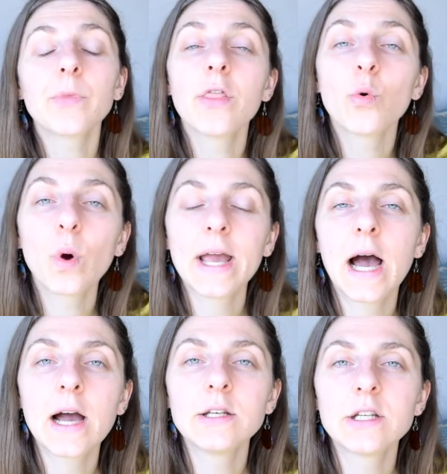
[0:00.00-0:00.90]
The way
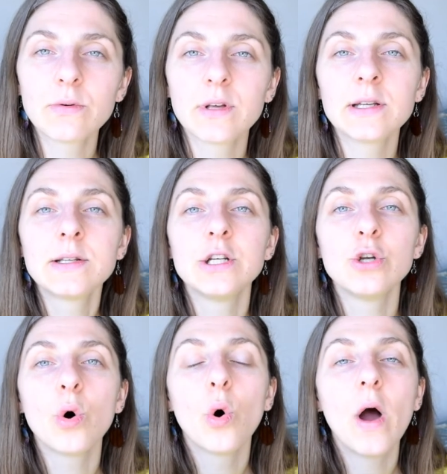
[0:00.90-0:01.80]
I do this, you
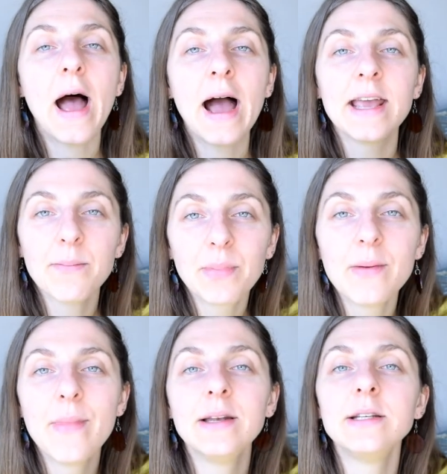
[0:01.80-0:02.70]
know, I
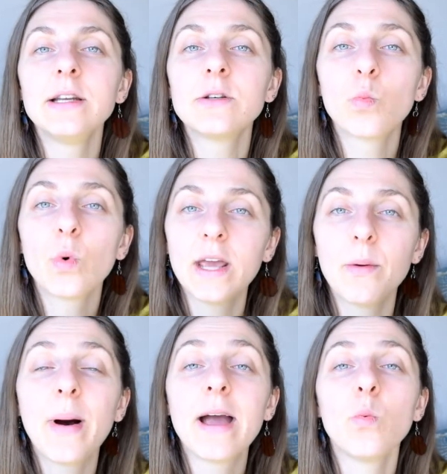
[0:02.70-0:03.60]
implement it
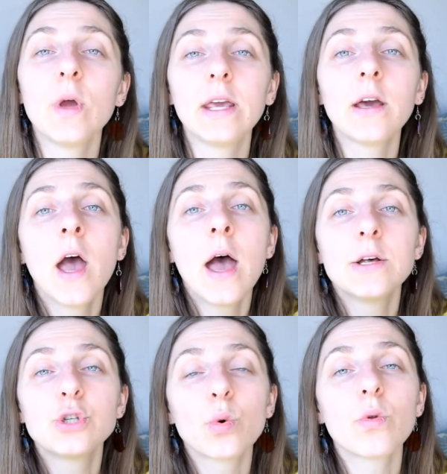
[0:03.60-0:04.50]
week by week,
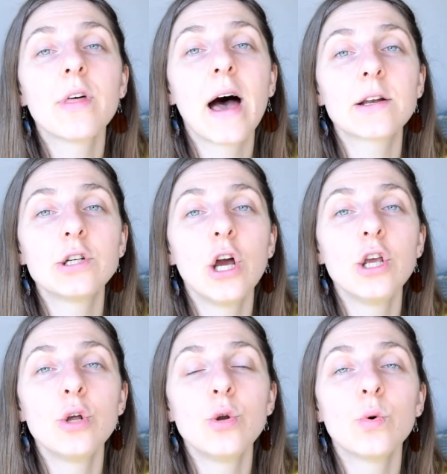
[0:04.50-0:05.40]
so that,
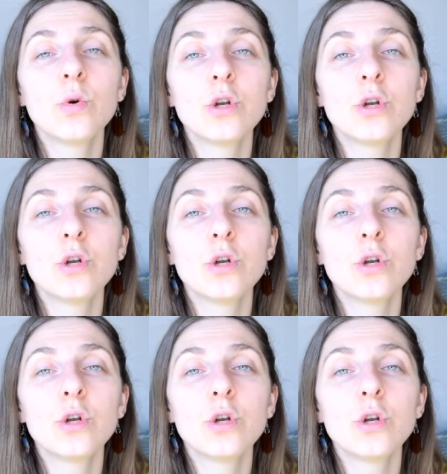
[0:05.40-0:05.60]
you know, you